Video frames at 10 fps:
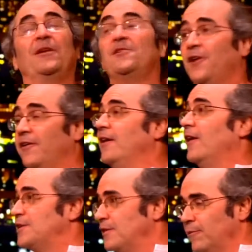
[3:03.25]
it's very
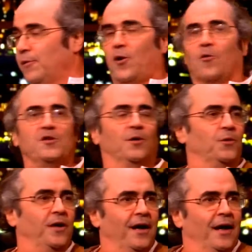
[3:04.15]
nice of them, and of course I'll
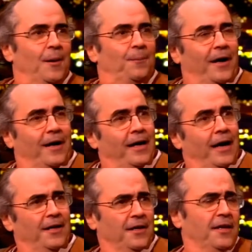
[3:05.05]
do it. But,
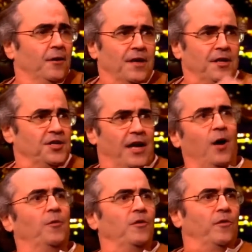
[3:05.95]
and you know, they
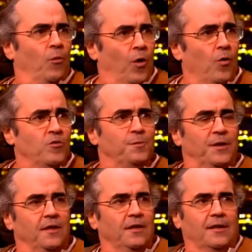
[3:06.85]
shower you with awards, but
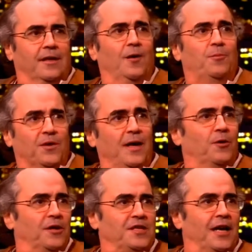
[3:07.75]
you can't put them
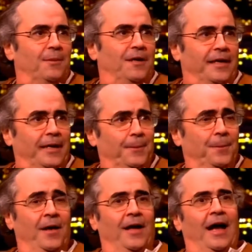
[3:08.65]
on a table and eat them.
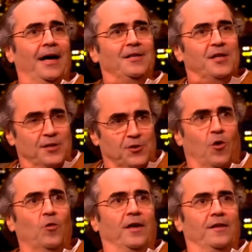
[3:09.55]
No. And it's
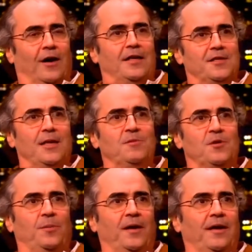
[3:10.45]
extraordinary that I seem to
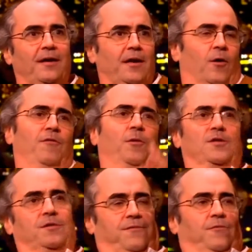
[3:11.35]
be, you know,
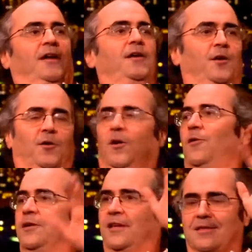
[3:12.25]
everyone's radio,
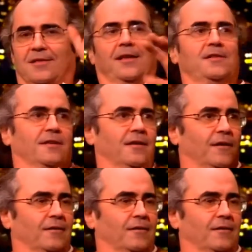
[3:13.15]
oh, he does this, and, you know,